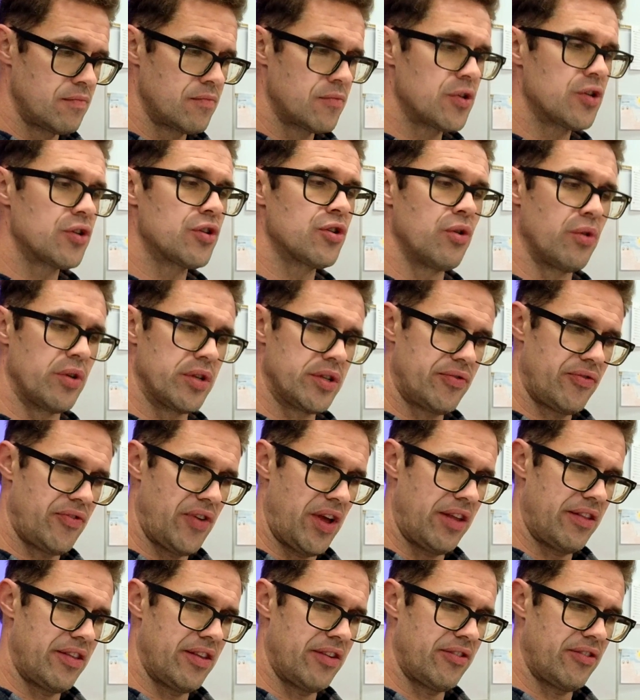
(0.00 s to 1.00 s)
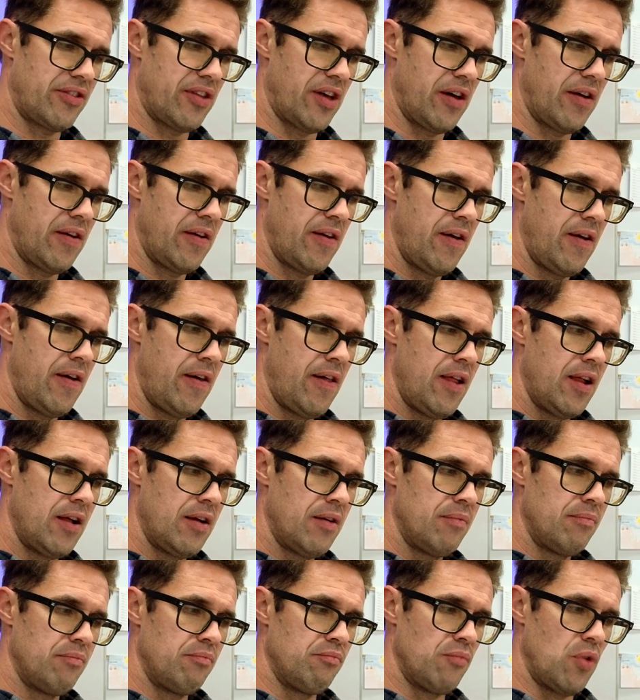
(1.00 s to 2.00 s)
To show us faith is the
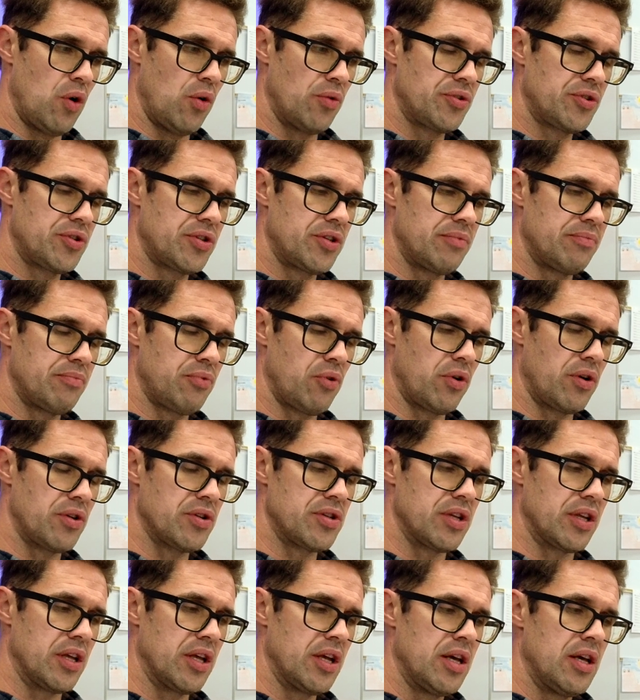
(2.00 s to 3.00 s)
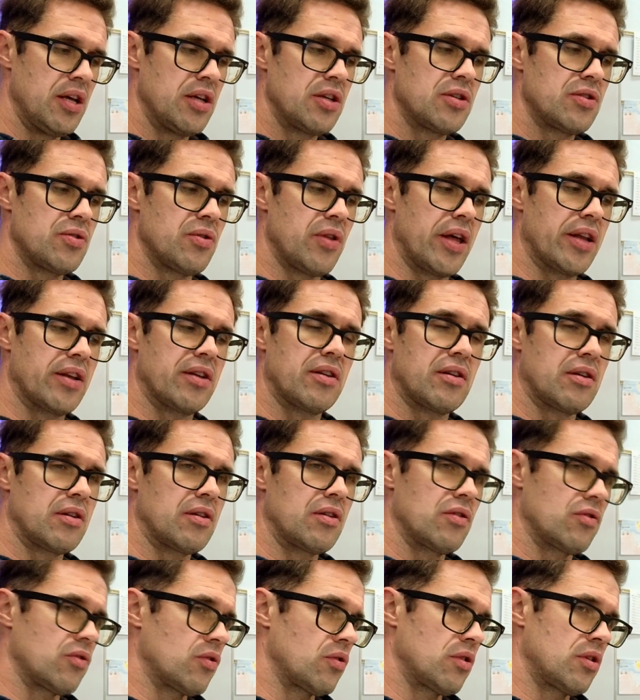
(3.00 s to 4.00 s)
most important. So that
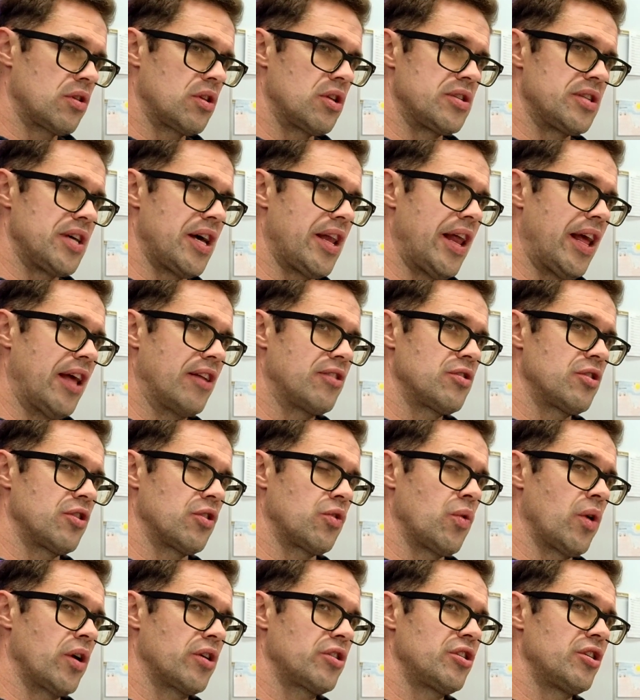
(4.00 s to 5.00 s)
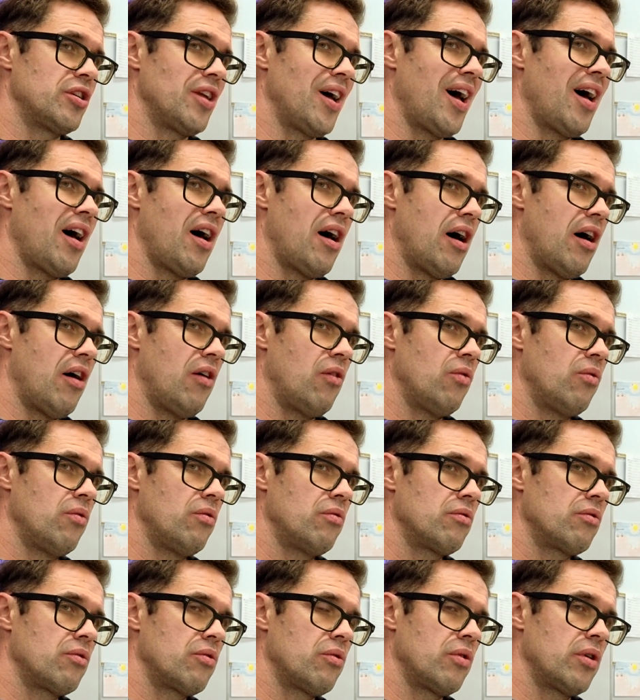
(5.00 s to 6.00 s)
does that answer the question, how,
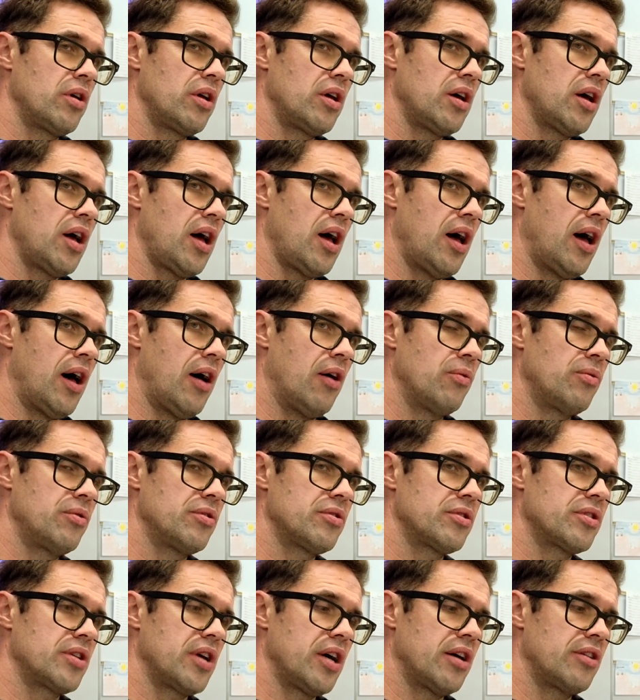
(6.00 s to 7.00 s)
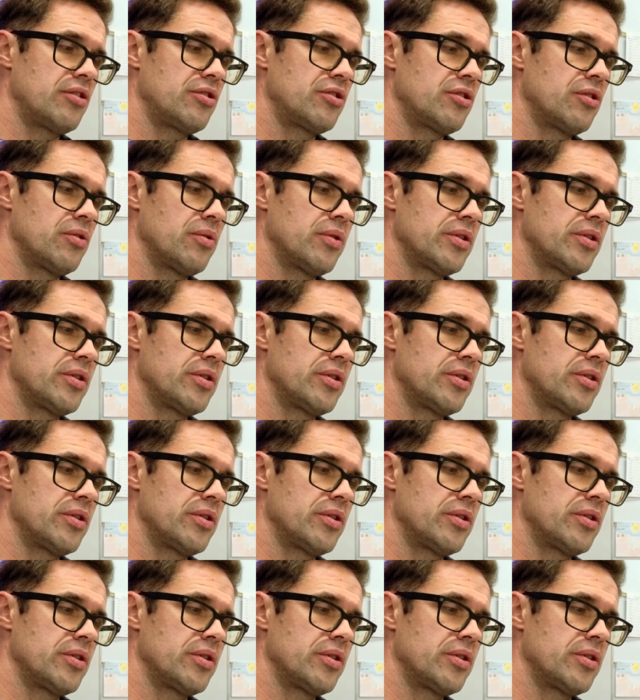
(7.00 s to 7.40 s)
How does God show